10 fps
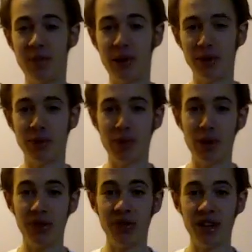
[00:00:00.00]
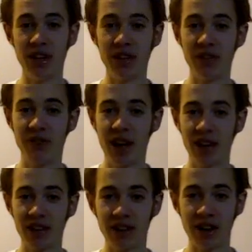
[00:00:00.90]
most motivating
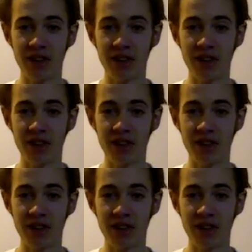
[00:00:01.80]
factor?